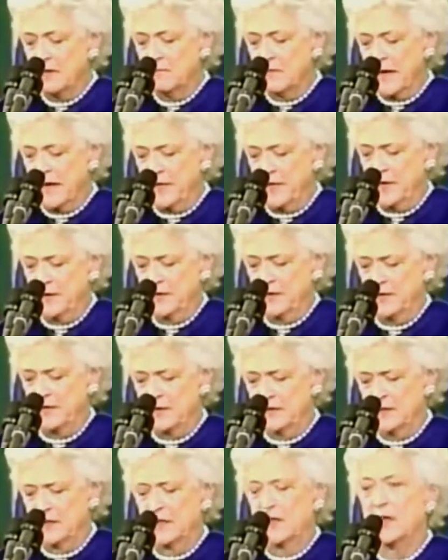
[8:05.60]
and
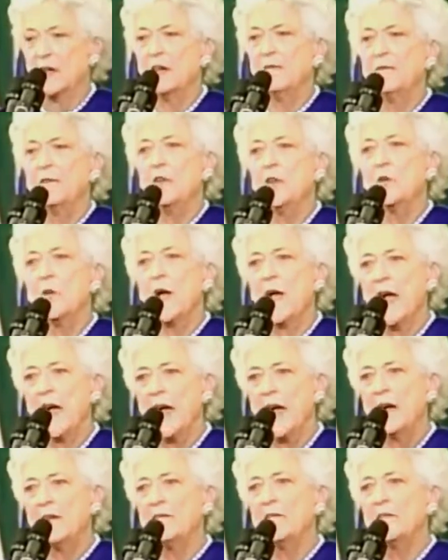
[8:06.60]
mothers, if you
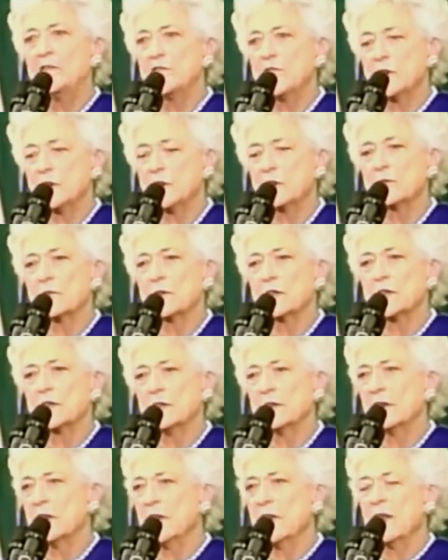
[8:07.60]
have children,
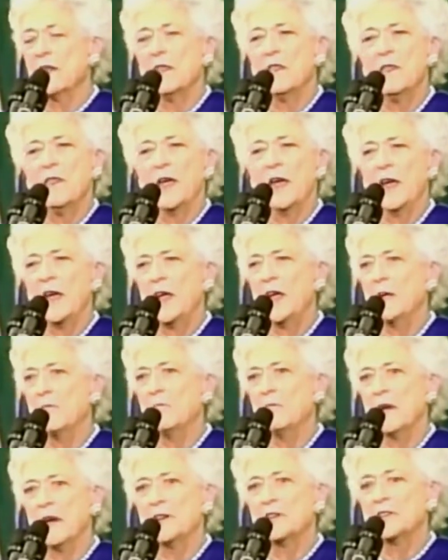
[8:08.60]
they
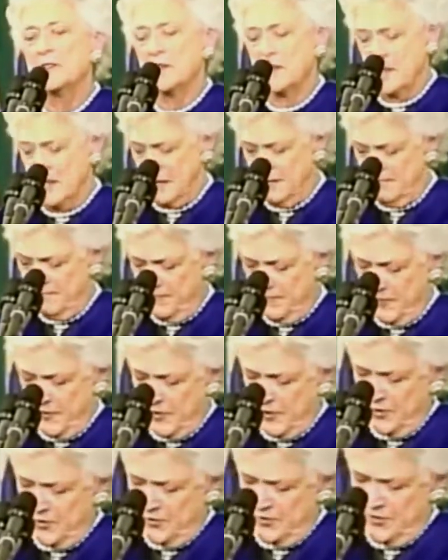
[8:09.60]
must come
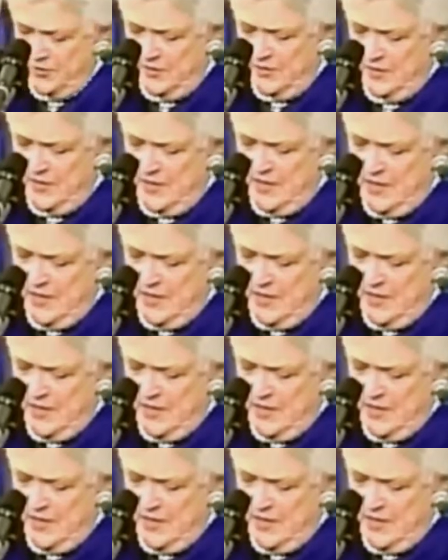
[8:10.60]
first.